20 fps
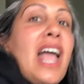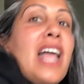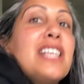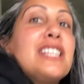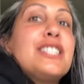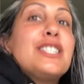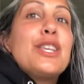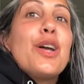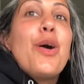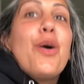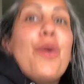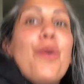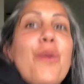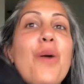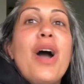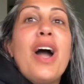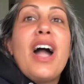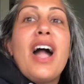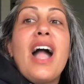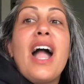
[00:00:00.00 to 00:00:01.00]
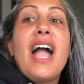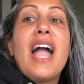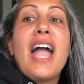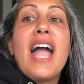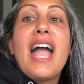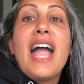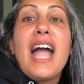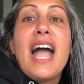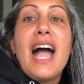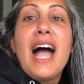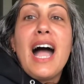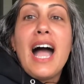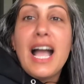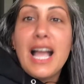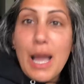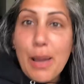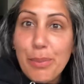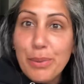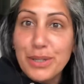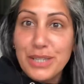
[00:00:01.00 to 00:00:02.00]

So a couple